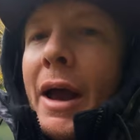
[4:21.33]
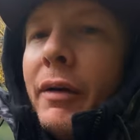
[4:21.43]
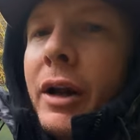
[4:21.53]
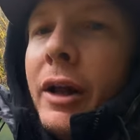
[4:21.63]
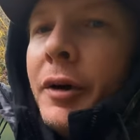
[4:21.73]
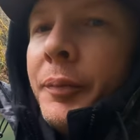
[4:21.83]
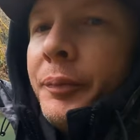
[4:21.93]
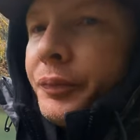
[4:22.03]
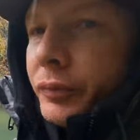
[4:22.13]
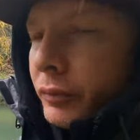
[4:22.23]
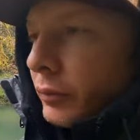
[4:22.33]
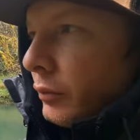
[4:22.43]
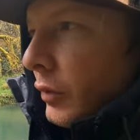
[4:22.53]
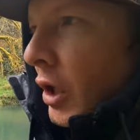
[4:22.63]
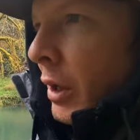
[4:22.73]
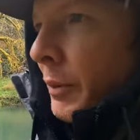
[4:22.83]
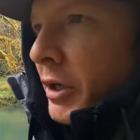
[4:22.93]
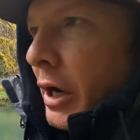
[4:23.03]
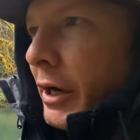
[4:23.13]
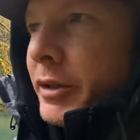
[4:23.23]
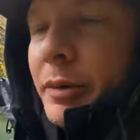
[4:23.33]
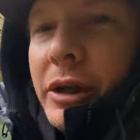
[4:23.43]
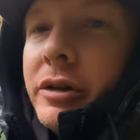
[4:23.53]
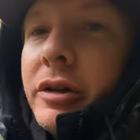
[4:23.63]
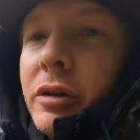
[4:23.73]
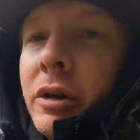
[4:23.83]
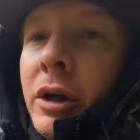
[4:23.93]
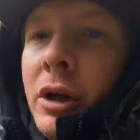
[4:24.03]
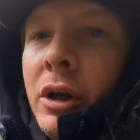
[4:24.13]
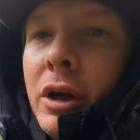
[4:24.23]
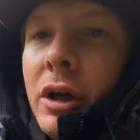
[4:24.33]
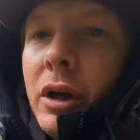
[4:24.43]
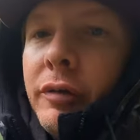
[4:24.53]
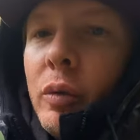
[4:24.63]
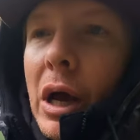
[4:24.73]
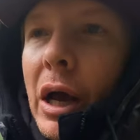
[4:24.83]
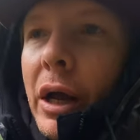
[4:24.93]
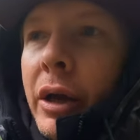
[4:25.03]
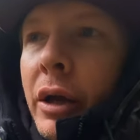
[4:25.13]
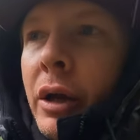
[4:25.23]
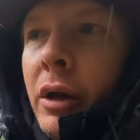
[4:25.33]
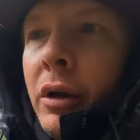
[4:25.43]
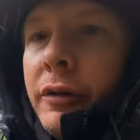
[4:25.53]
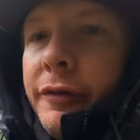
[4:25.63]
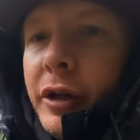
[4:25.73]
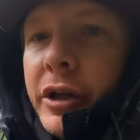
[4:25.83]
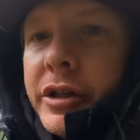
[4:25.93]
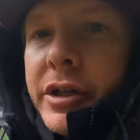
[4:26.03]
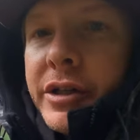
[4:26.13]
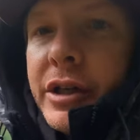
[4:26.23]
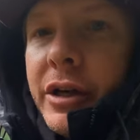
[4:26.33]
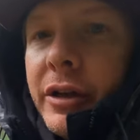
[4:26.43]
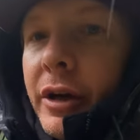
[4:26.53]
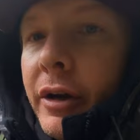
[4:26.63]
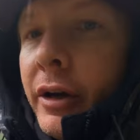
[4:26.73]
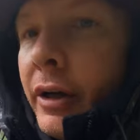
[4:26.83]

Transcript: at right now, I'm gonna try to explain it to you of why fish sit in there.